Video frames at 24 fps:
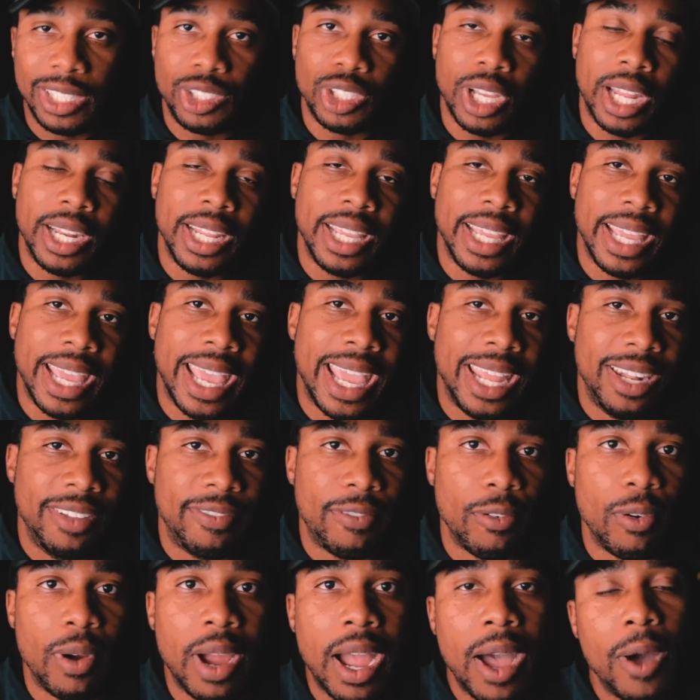Try to hit
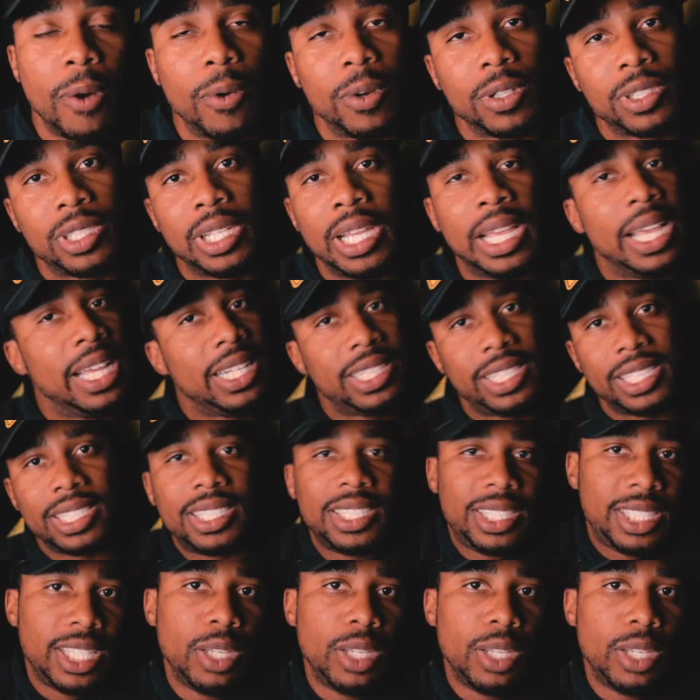84 hours just to